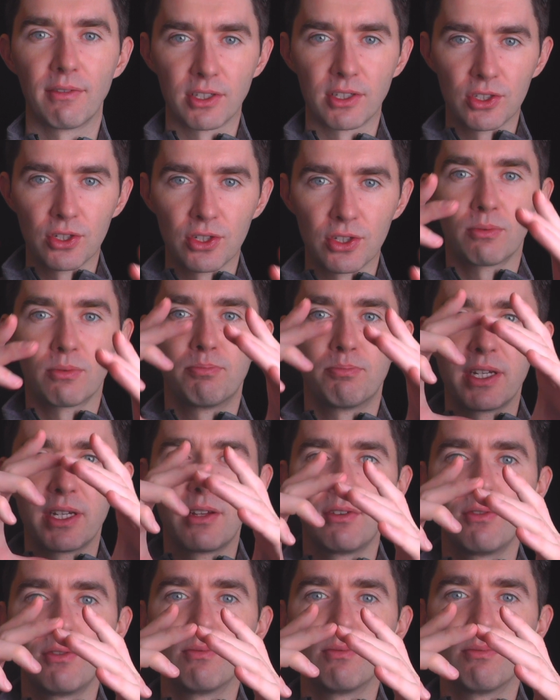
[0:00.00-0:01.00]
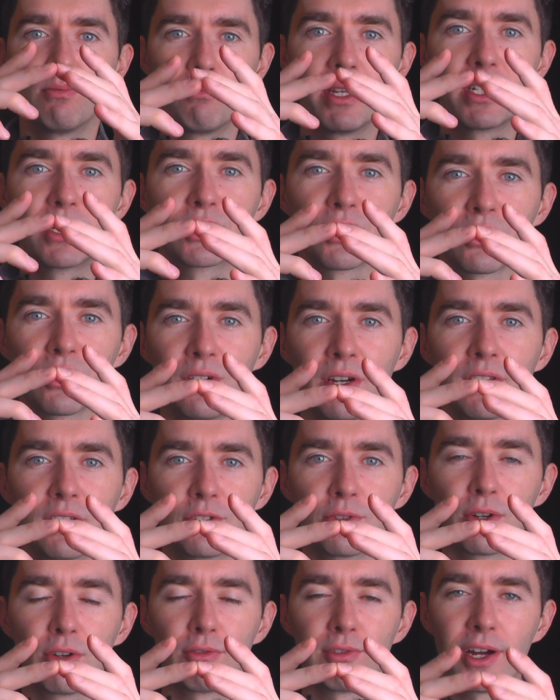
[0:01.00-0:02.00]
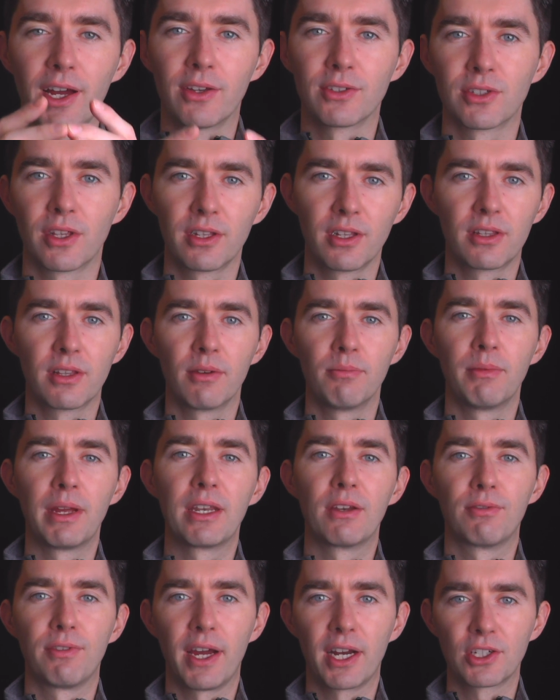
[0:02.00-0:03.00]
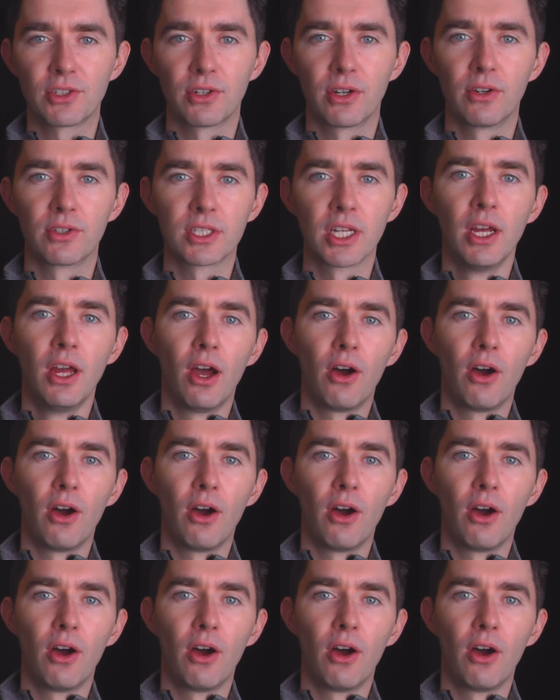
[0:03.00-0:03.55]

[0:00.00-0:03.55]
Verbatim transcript: a big, big circle on the drill file so that the manufacturer knows,